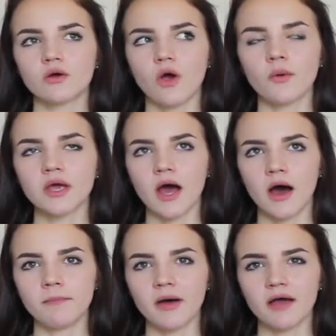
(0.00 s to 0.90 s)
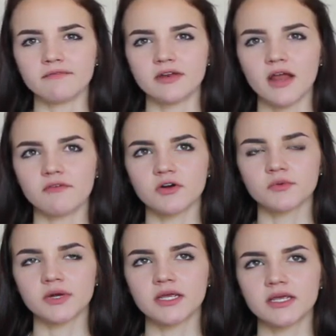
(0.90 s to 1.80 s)
growing up, I've
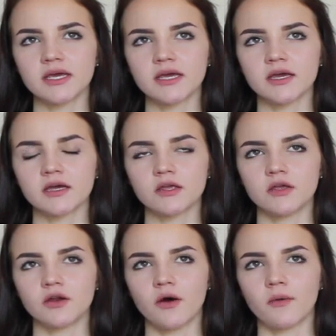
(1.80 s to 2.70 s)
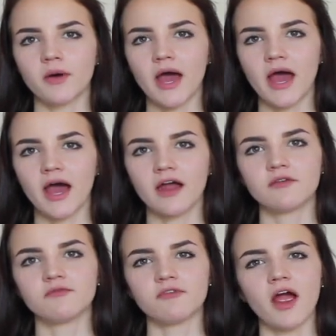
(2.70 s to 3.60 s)
never really, you know,
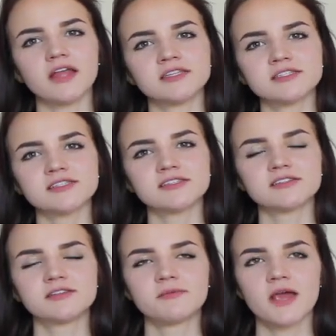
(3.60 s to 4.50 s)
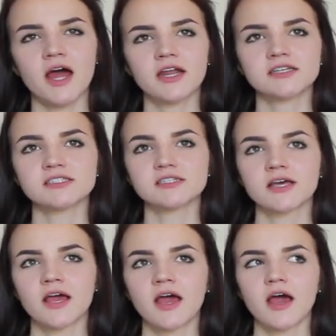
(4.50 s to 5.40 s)
had friends, to be honest.
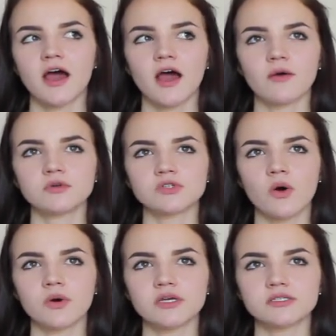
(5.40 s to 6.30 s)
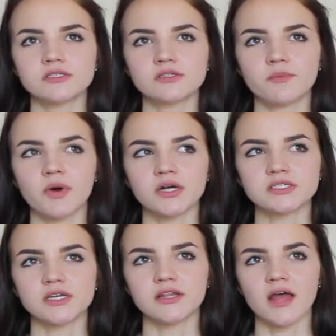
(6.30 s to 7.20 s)
I was always the
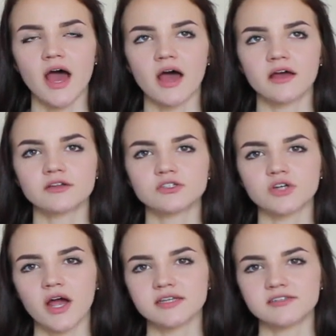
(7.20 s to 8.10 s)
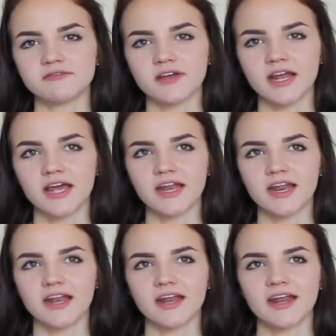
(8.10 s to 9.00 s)
person that tried to fit in,
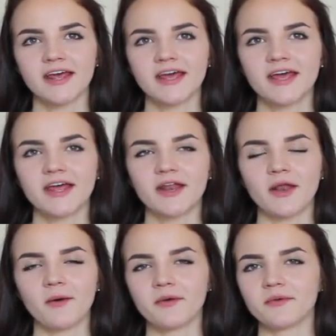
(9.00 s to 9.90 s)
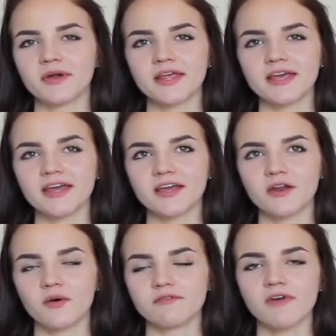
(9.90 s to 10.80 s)
and no one really,
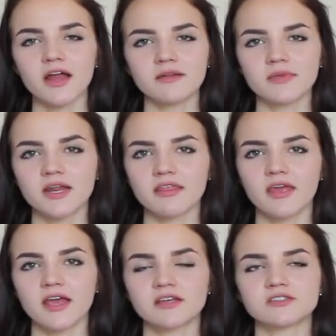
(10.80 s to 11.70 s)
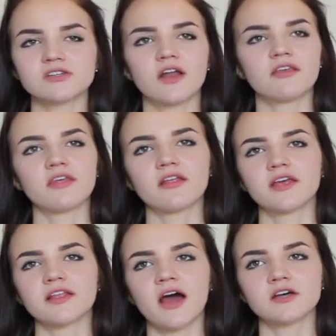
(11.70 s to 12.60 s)
you know, invited me to things, anything
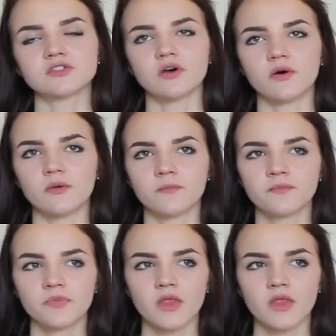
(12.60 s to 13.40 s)
like that. So